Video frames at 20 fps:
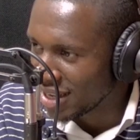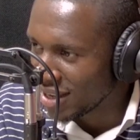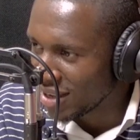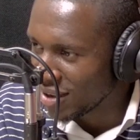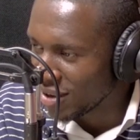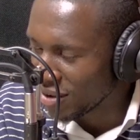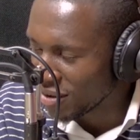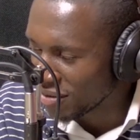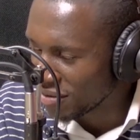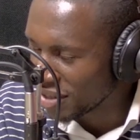
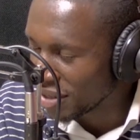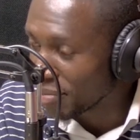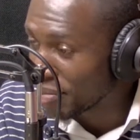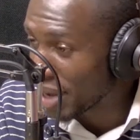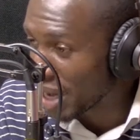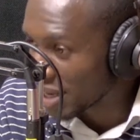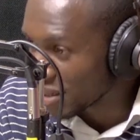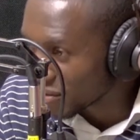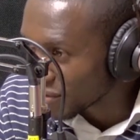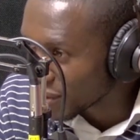of the
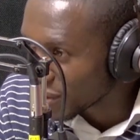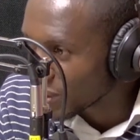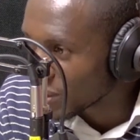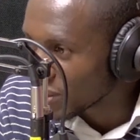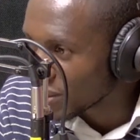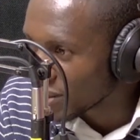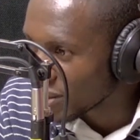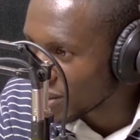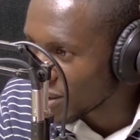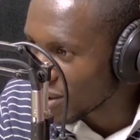
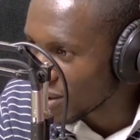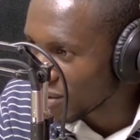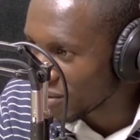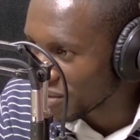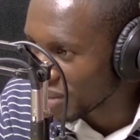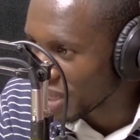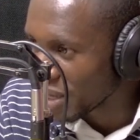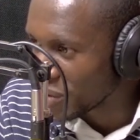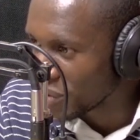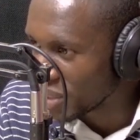backflow
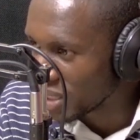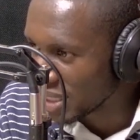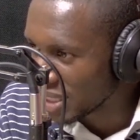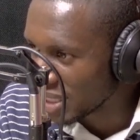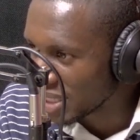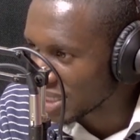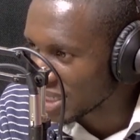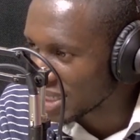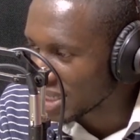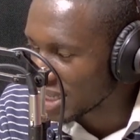of their
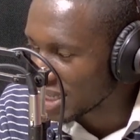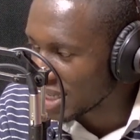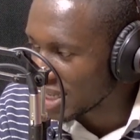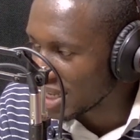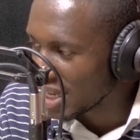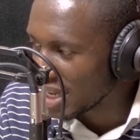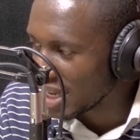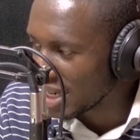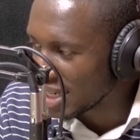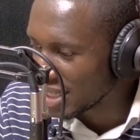waste,
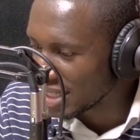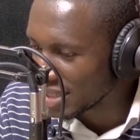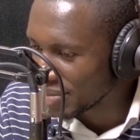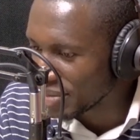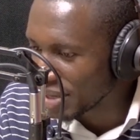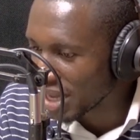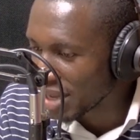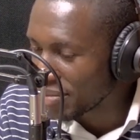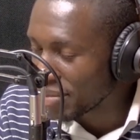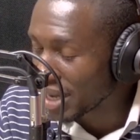and it's
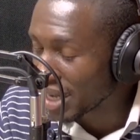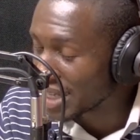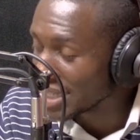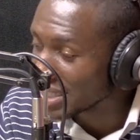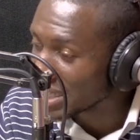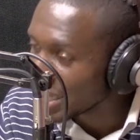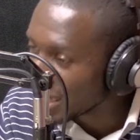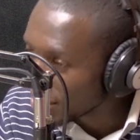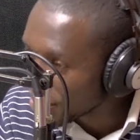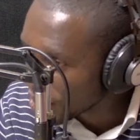becoming
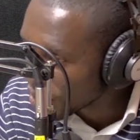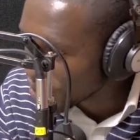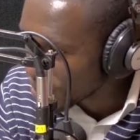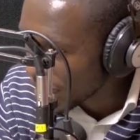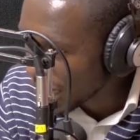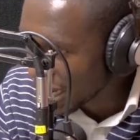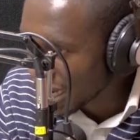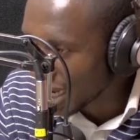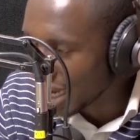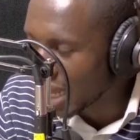untenable to
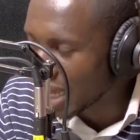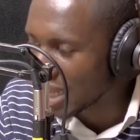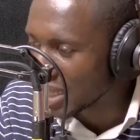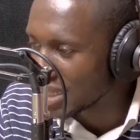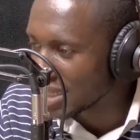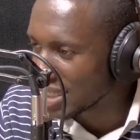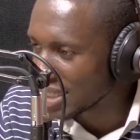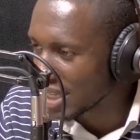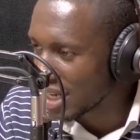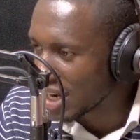their
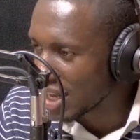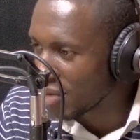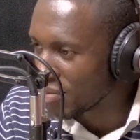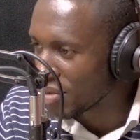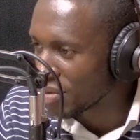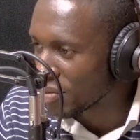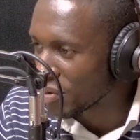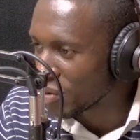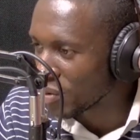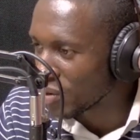clients, and now
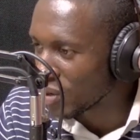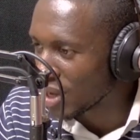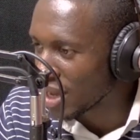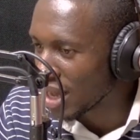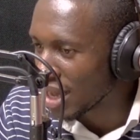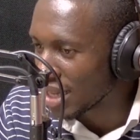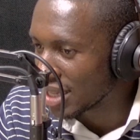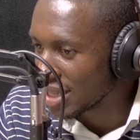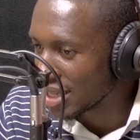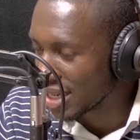people
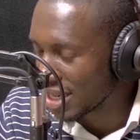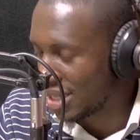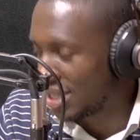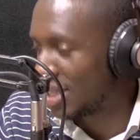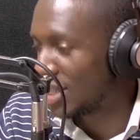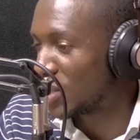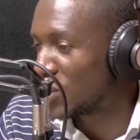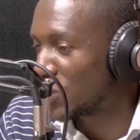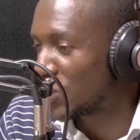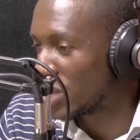are
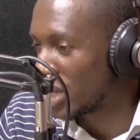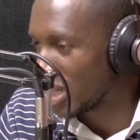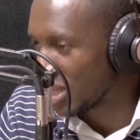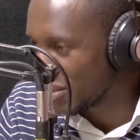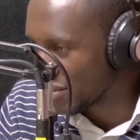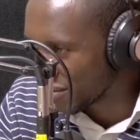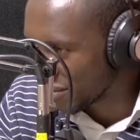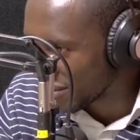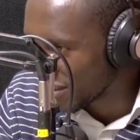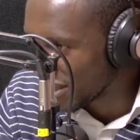threatening to
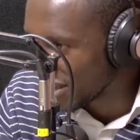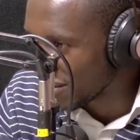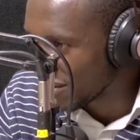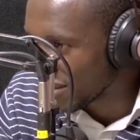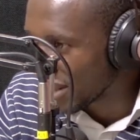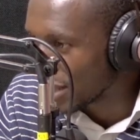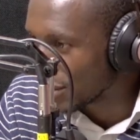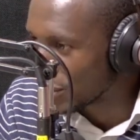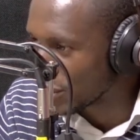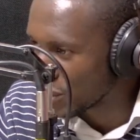leave if
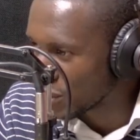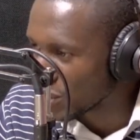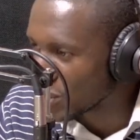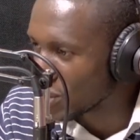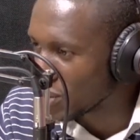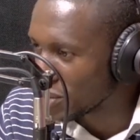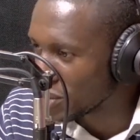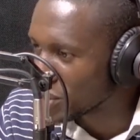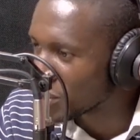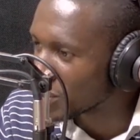there is no
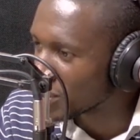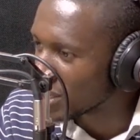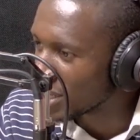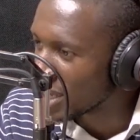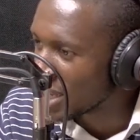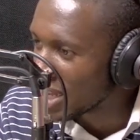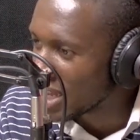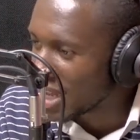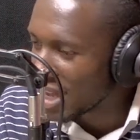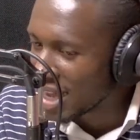solution.
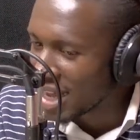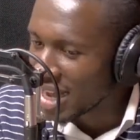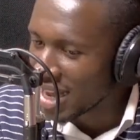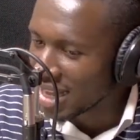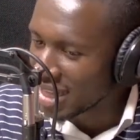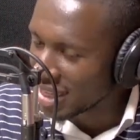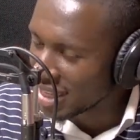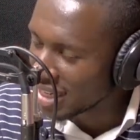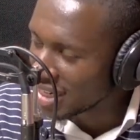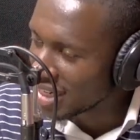
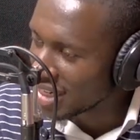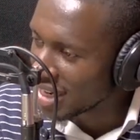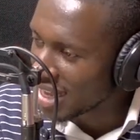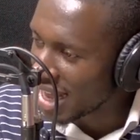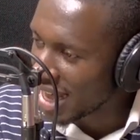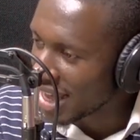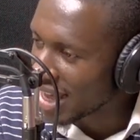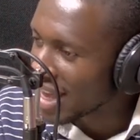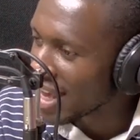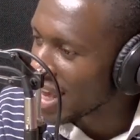And then
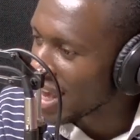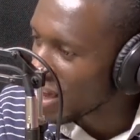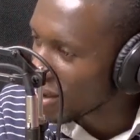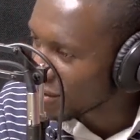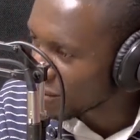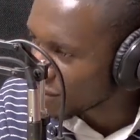I hear of